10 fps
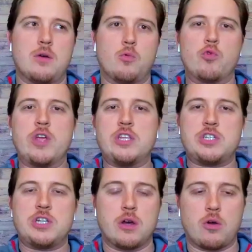
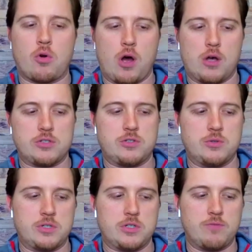reaching across to
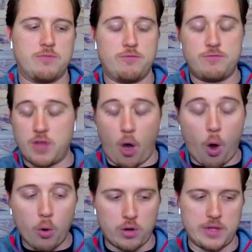a
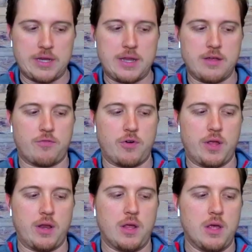totally different,